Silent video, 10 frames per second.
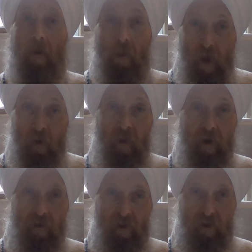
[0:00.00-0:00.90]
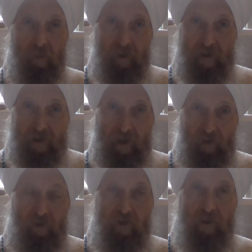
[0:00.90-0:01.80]
They want to talk about the
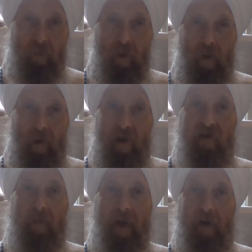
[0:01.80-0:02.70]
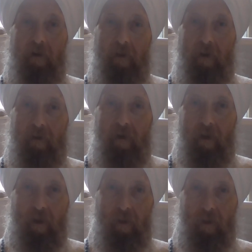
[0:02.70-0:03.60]
scandals. Doesn't matter that
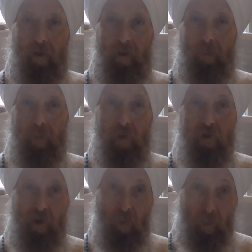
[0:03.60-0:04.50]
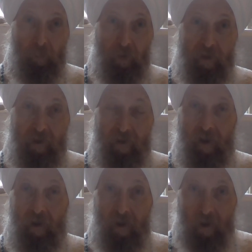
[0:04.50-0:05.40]
the bullshit report that
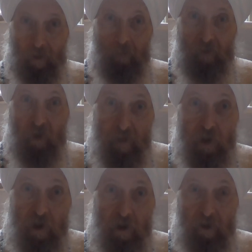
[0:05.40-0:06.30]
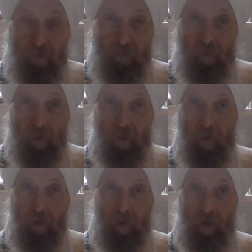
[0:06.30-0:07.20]
they commissioned,
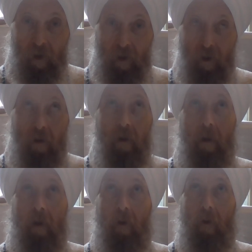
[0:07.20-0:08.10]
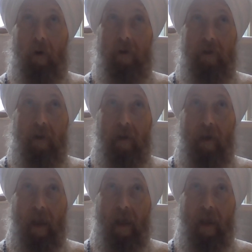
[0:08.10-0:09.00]
the what is it,
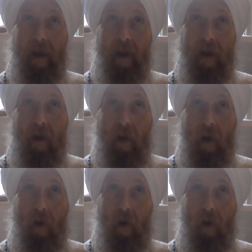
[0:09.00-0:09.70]
the A